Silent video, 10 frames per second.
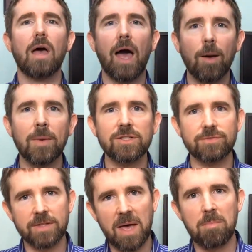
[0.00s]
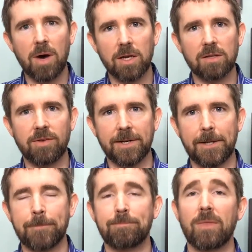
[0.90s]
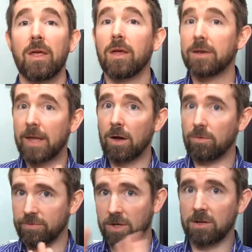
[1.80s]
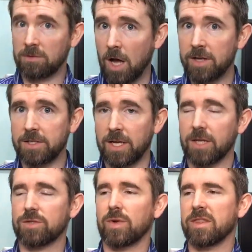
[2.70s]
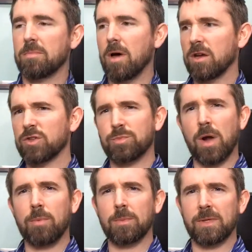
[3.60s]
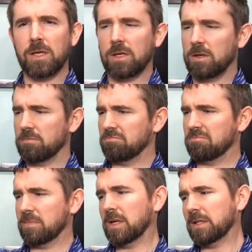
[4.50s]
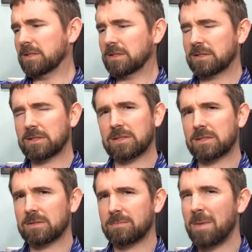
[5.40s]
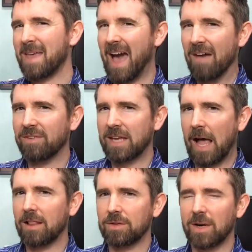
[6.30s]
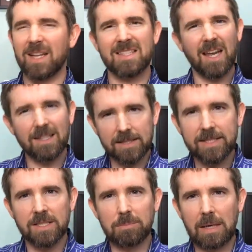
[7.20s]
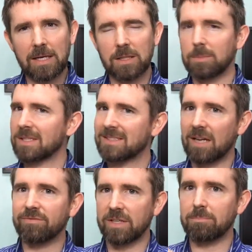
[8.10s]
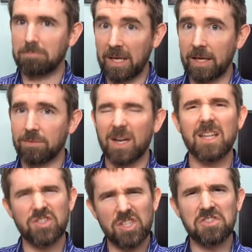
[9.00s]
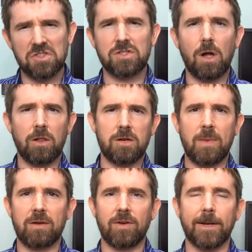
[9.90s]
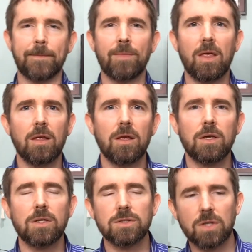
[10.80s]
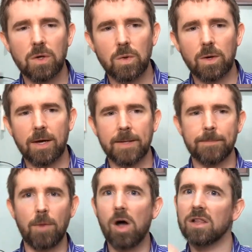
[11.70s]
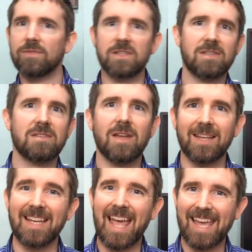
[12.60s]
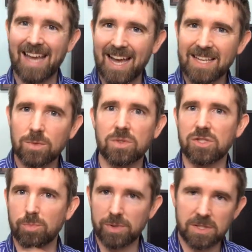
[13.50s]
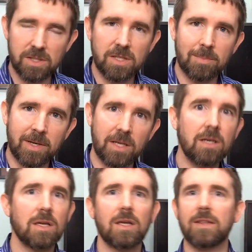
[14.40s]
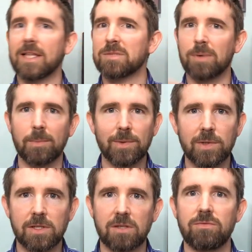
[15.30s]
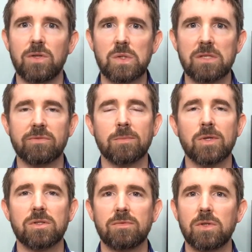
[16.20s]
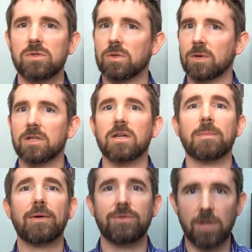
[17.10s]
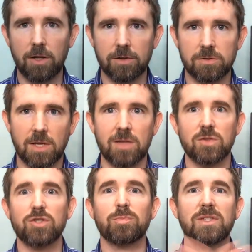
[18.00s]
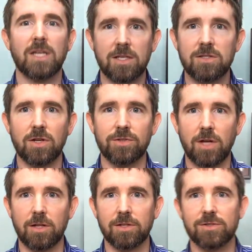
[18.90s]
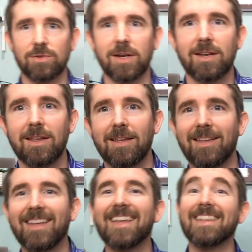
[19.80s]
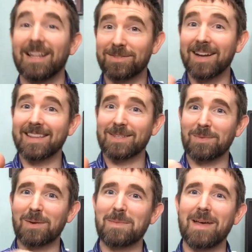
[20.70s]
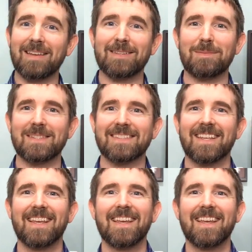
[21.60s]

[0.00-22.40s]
How much for that bottle of honey?" Now, for context, right, the bottle's probably maybe half a gallon, right? It's not a little bottle, but it's not very big, right? It's a solid amount of honey. So all of this is done in reais, which is Brazilian money. That's probably really confusing for most of you, so we're going to talk about dollars. Okay, so just pretend it's all dollars, right? That's right, that's where we met, Thomas.